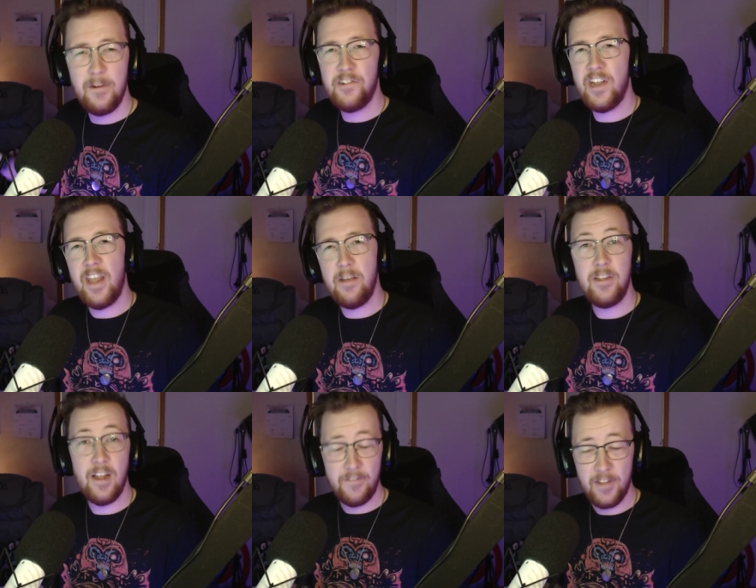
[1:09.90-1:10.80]
chair there with
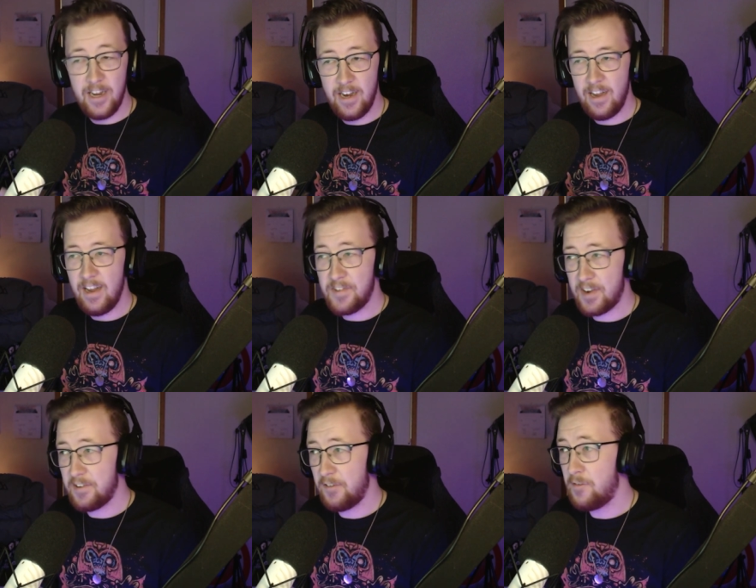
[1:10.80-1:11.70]
nothing in it, it's
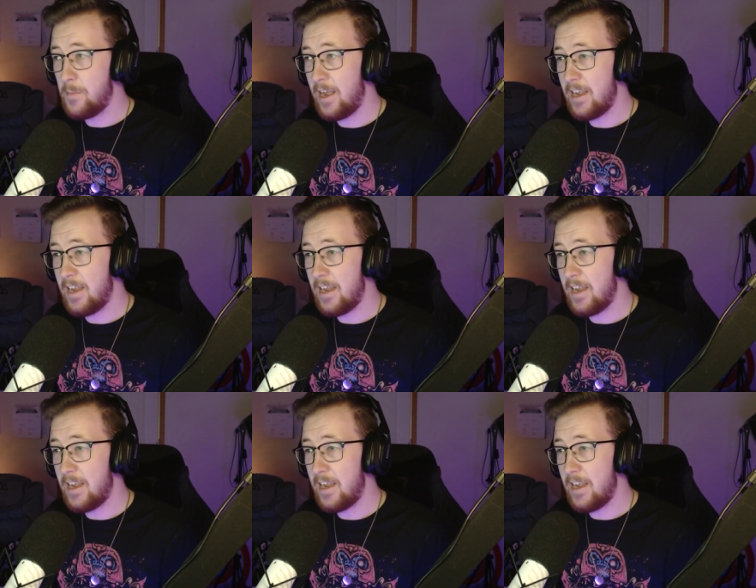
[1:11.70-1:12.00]
actually for my